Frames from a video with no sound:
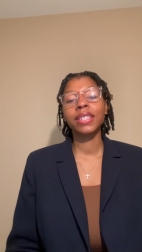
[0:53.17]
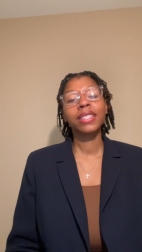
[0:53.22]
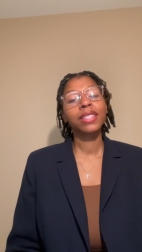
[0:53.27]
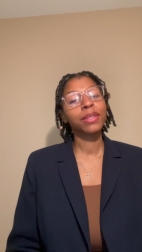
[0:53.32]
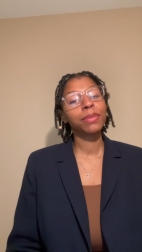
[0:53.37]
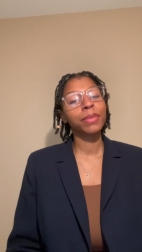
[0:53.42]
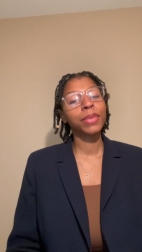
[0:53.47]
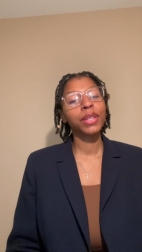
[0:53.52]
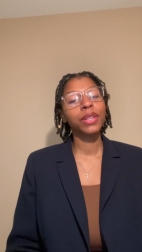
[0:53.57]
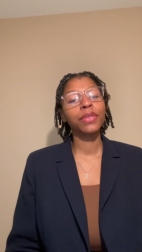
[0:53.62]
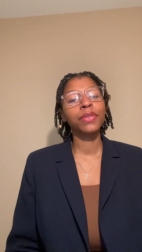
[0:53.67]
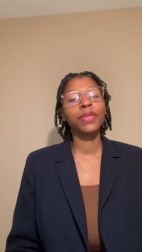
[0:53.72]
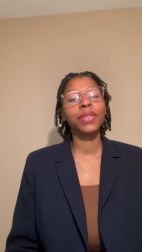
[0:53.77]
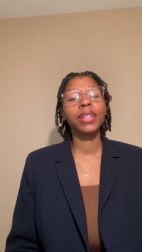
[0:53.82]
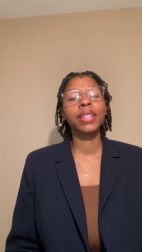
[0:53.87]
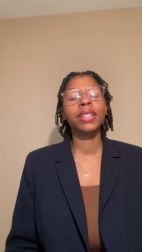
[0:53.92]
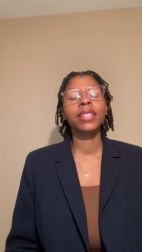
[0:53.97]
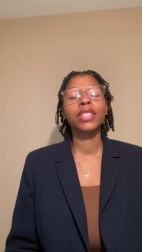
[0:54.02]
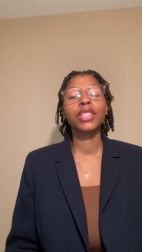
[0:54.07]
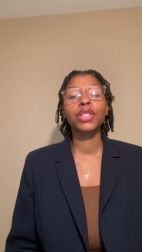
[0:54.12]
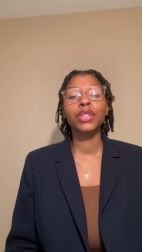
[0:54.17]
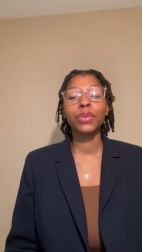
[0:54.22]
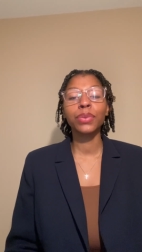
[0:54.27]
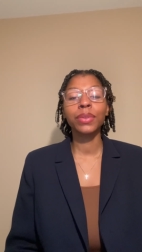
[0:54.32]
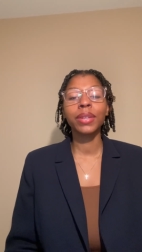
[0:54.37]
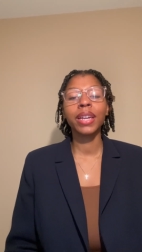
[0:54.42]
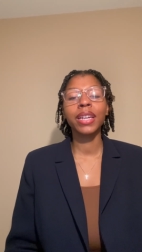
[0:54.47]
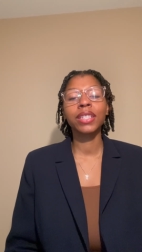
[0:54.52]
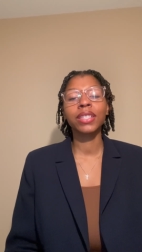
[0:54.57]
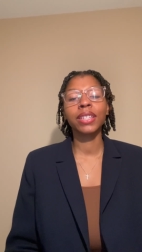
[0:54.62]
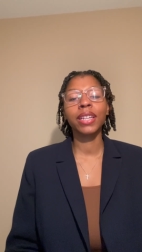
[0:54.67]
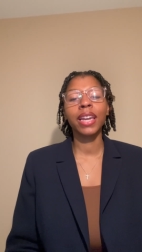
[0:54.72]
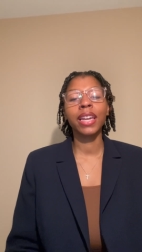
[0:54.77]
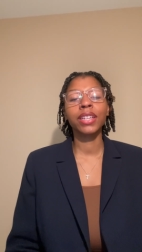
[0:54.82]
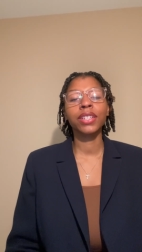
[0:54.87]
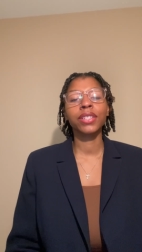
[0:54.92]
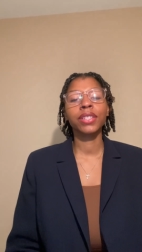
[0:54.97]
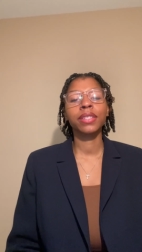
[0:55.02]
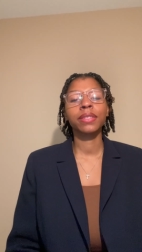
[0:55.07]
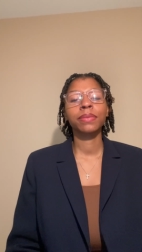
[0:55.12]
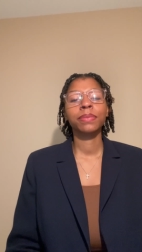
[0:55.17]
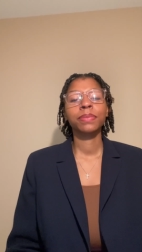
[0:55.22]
to benefit student education.